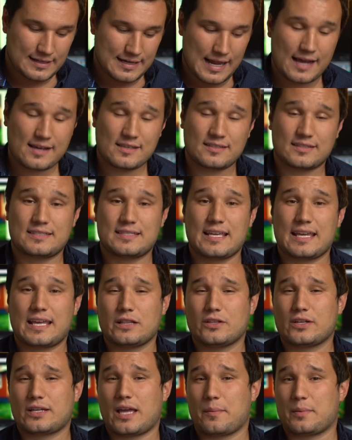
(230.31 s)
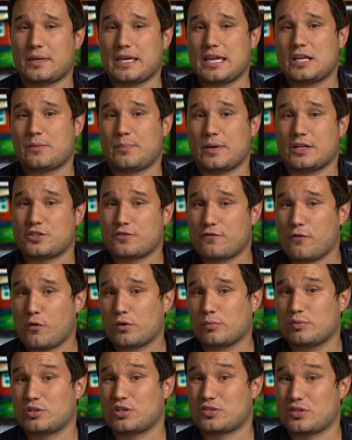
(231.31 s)
Next, let's take a look at Geekbench
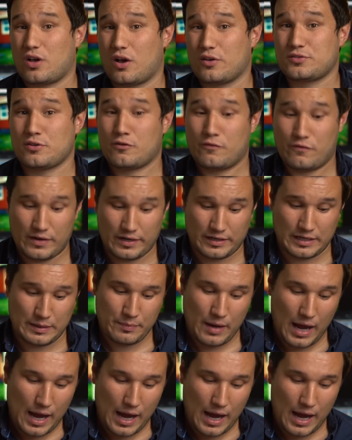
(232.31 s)
4, which is also very